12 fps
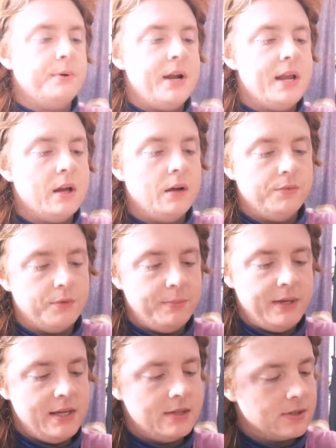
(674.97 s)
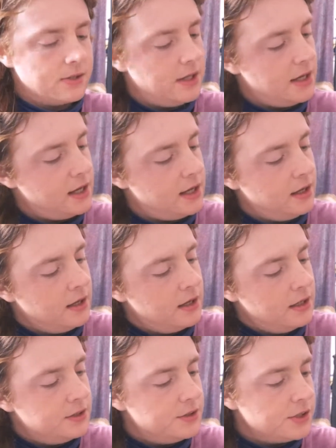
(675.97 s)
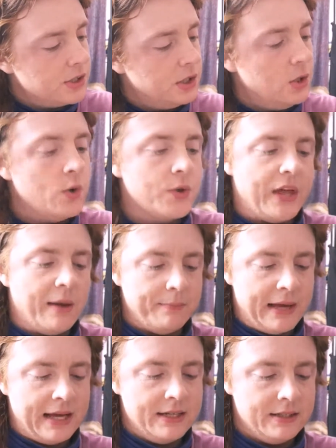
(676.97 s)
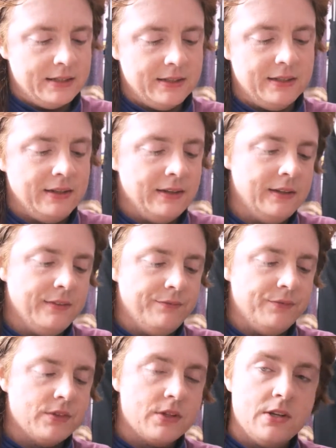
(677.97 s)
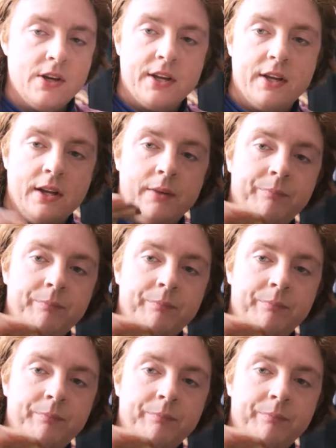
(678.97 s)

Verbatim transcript: break off a piece there it doesn't look that bad it's like